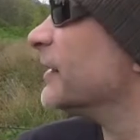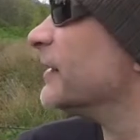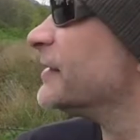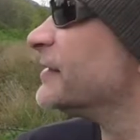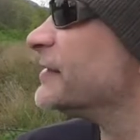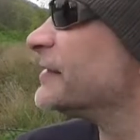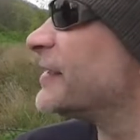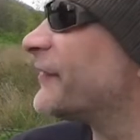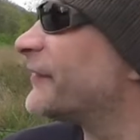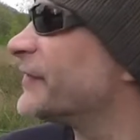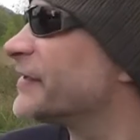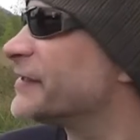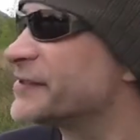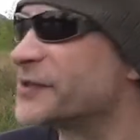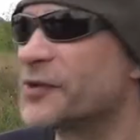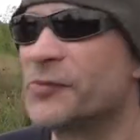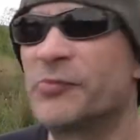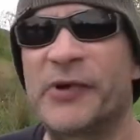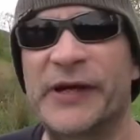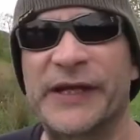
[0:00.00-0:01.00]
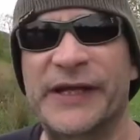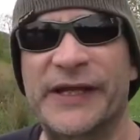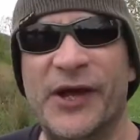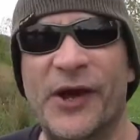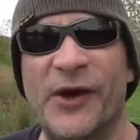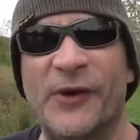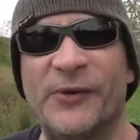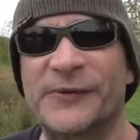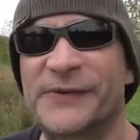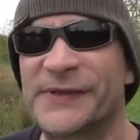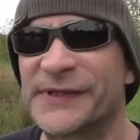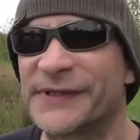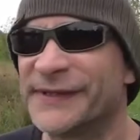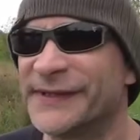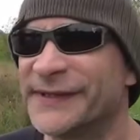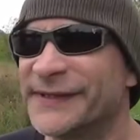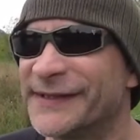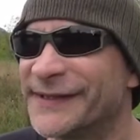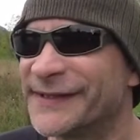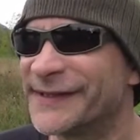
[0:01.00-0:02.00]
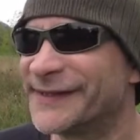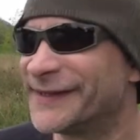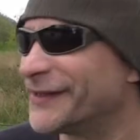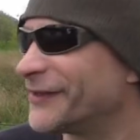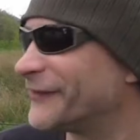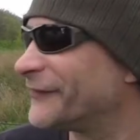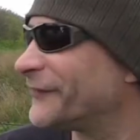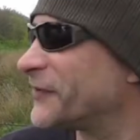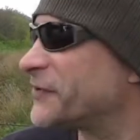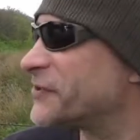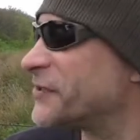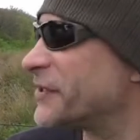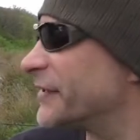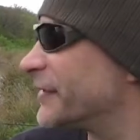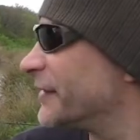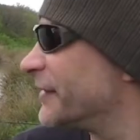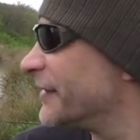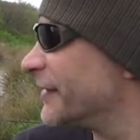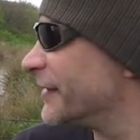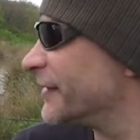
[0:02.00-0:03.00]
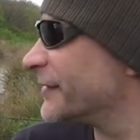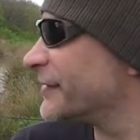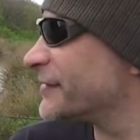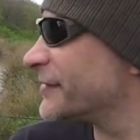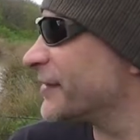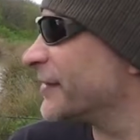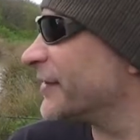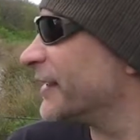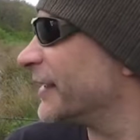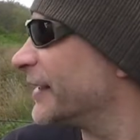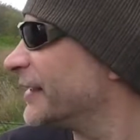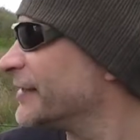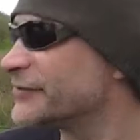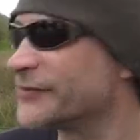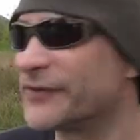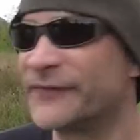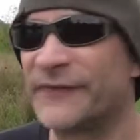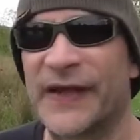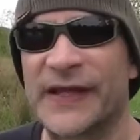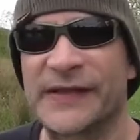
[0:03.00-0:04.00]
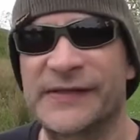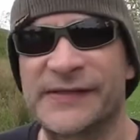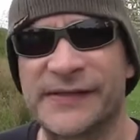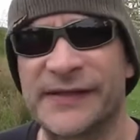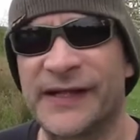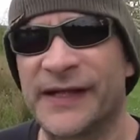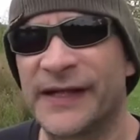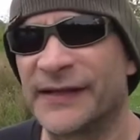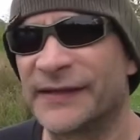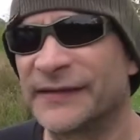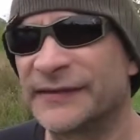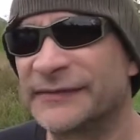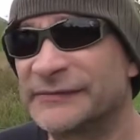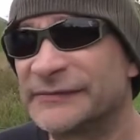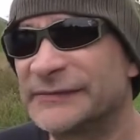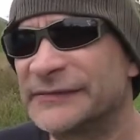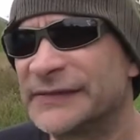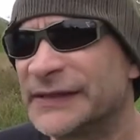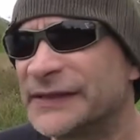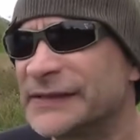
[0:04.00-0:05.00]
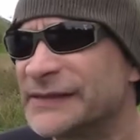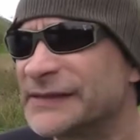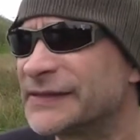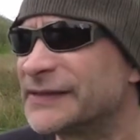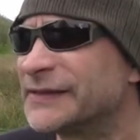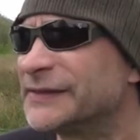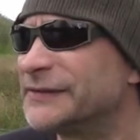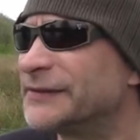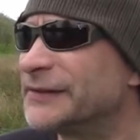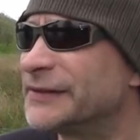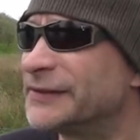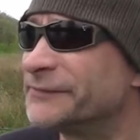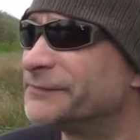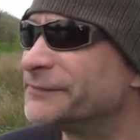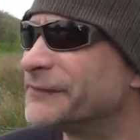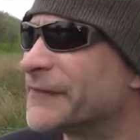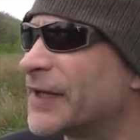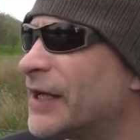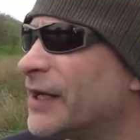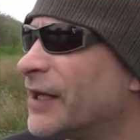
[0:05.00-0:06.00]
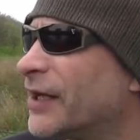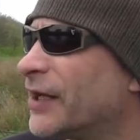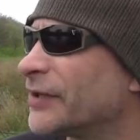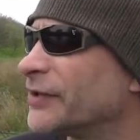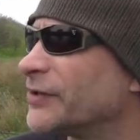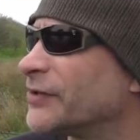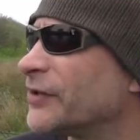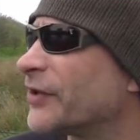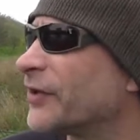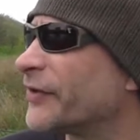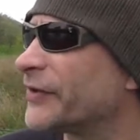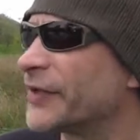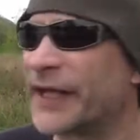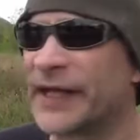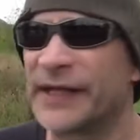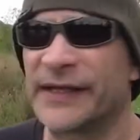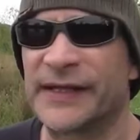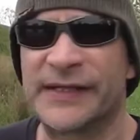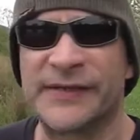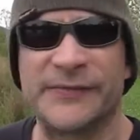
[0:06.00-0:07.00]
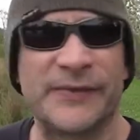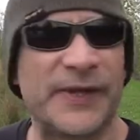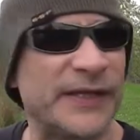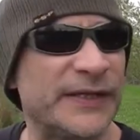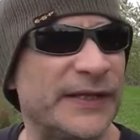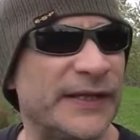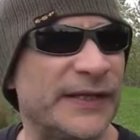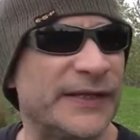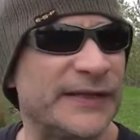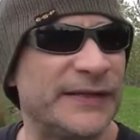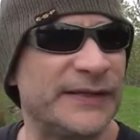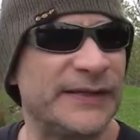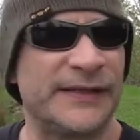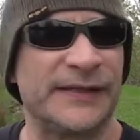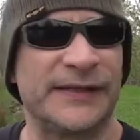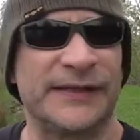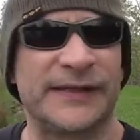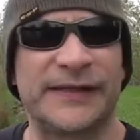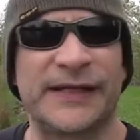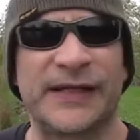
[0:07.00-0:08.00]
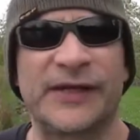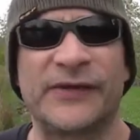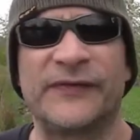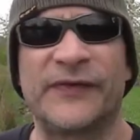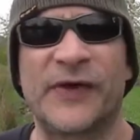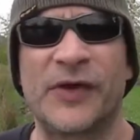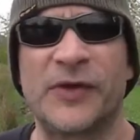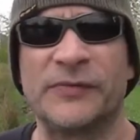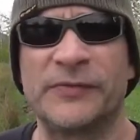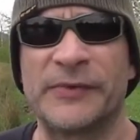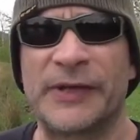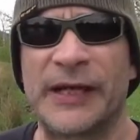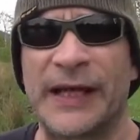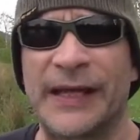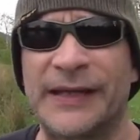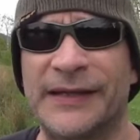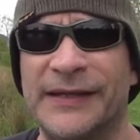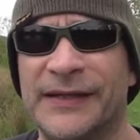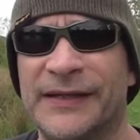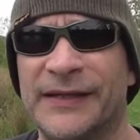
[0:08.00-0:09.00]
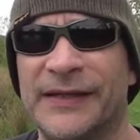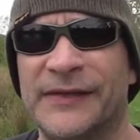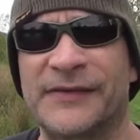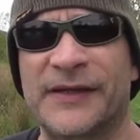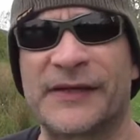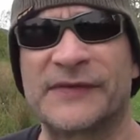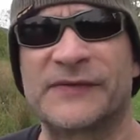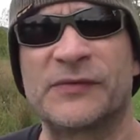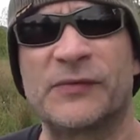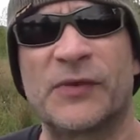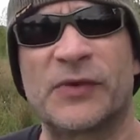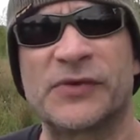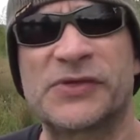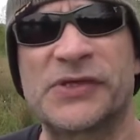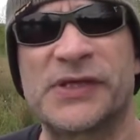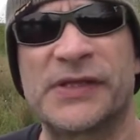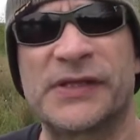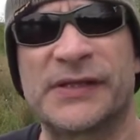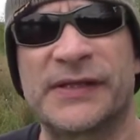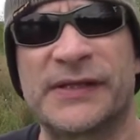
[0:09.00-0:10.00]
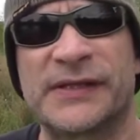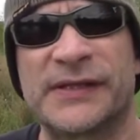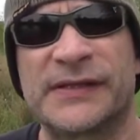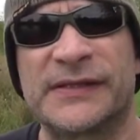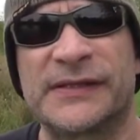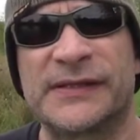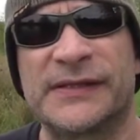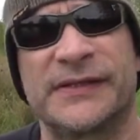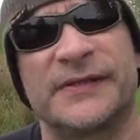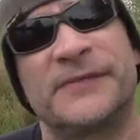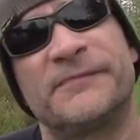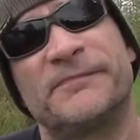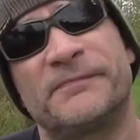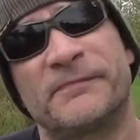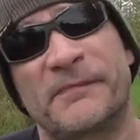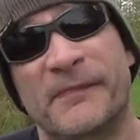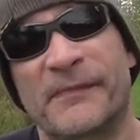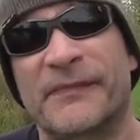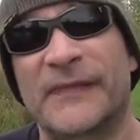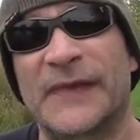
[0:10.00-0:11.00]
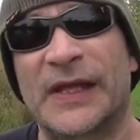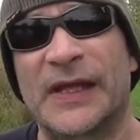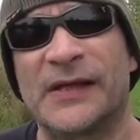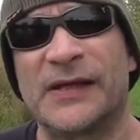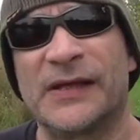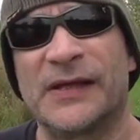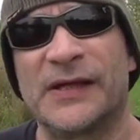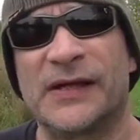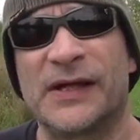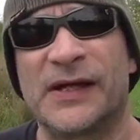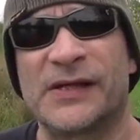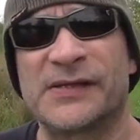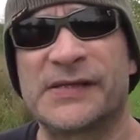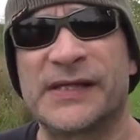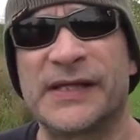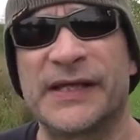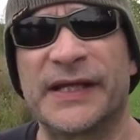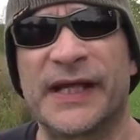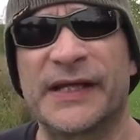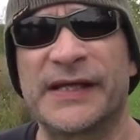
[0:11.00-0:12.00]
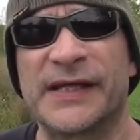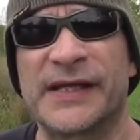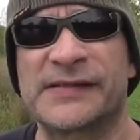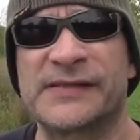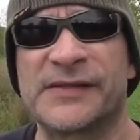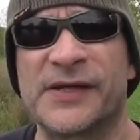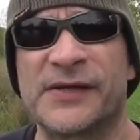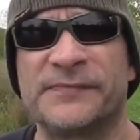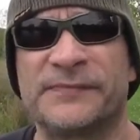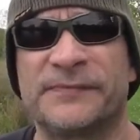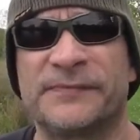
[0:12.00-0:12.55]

definitely still pretty cold, and the fishing certainly here is reflecting that. So I'm going to knock on the head anyway and get off home, and thanks for watching, and I'll see you again next time.